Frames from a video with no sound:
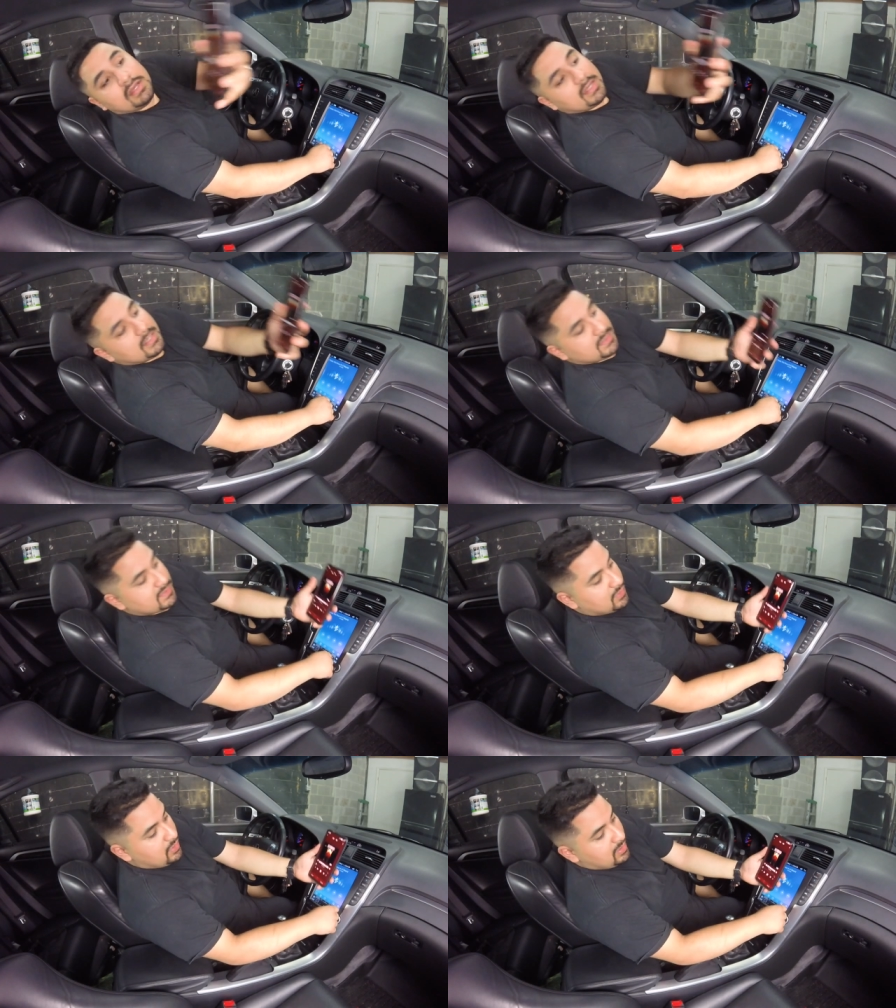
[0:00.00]
uh,
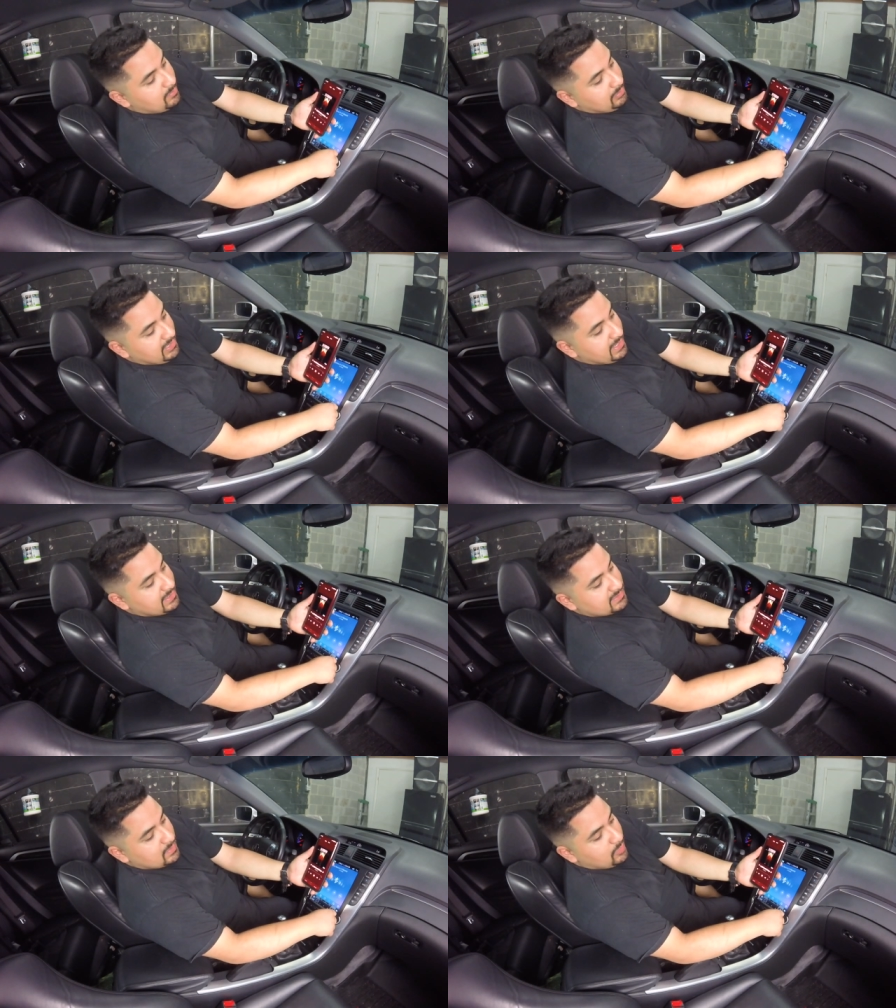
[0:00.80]
song I'm
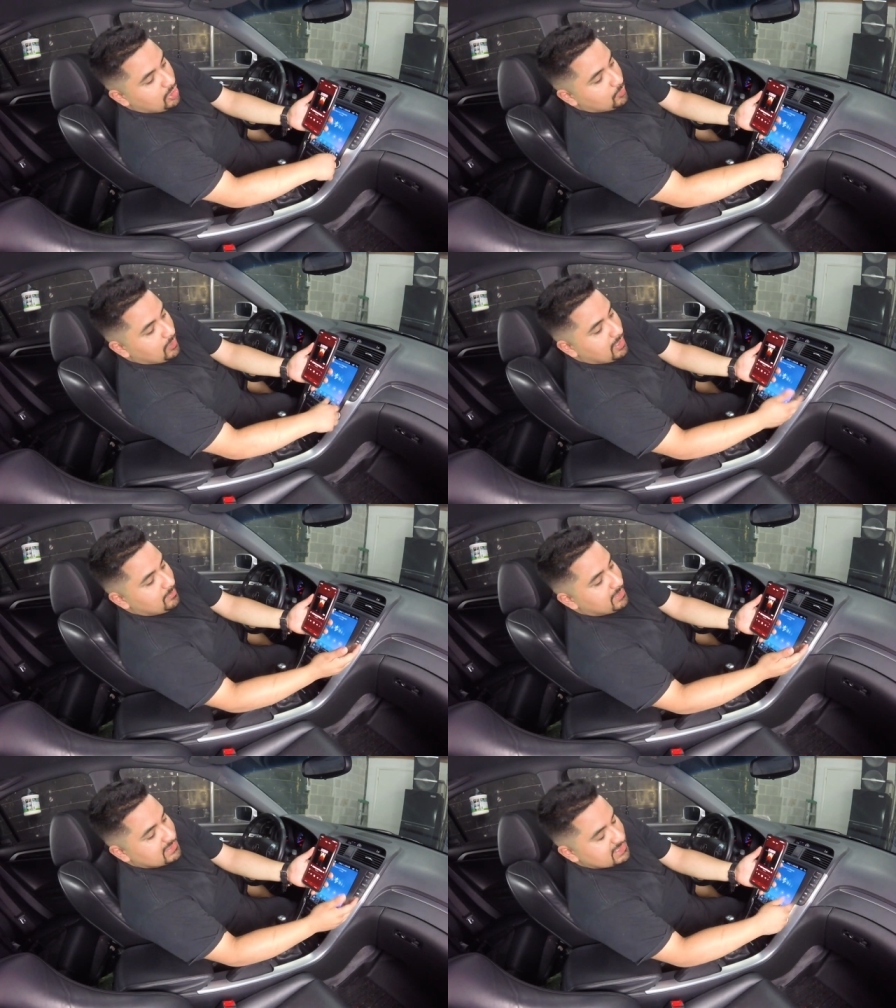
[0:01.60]
playing. It's I'm On
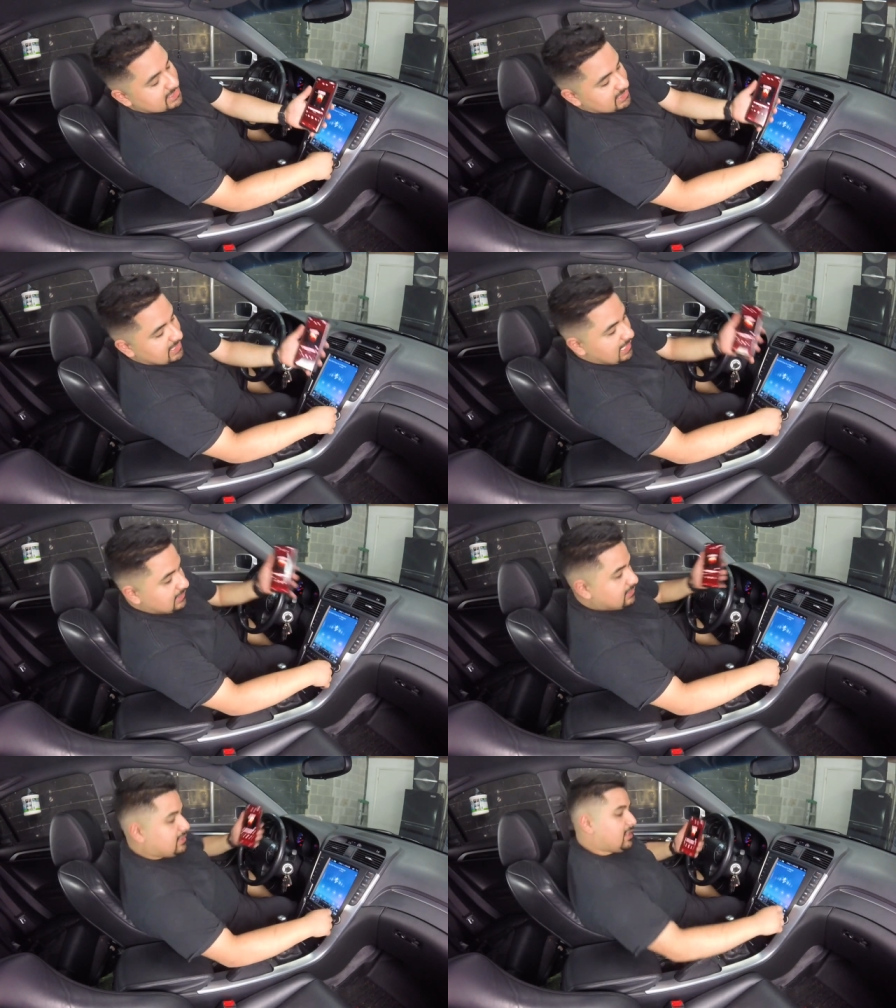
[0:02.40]
One by D J
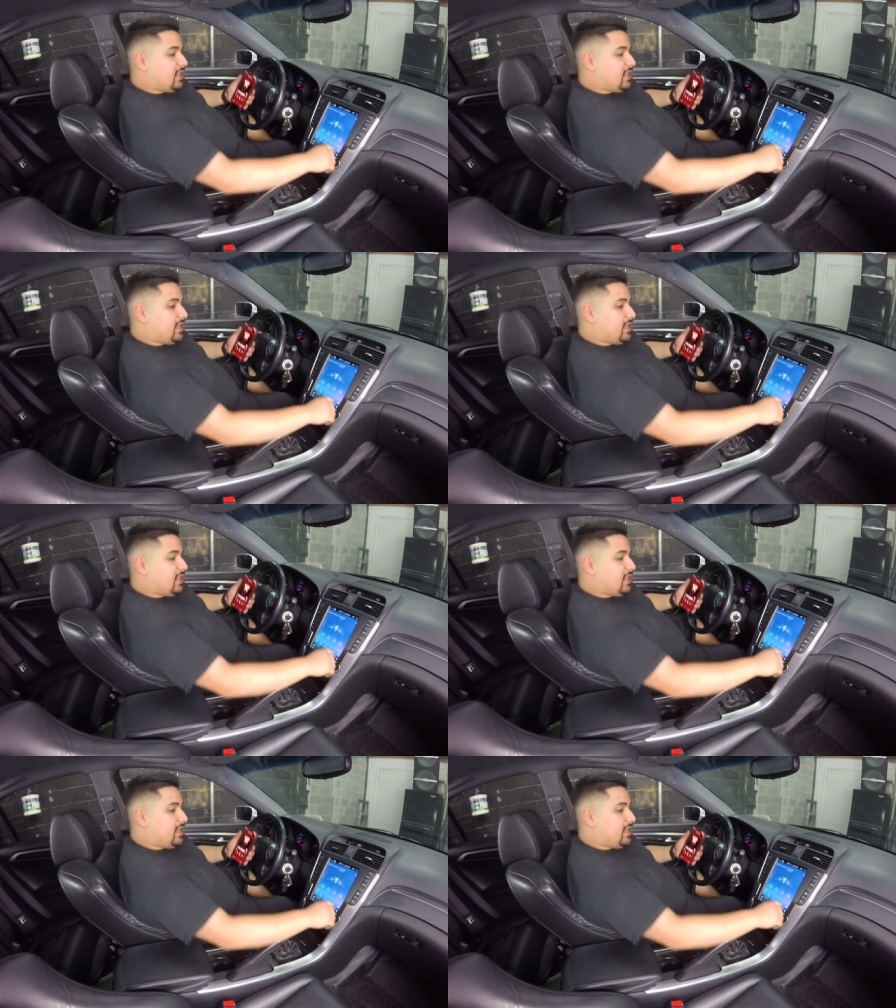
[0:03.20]
Khaled,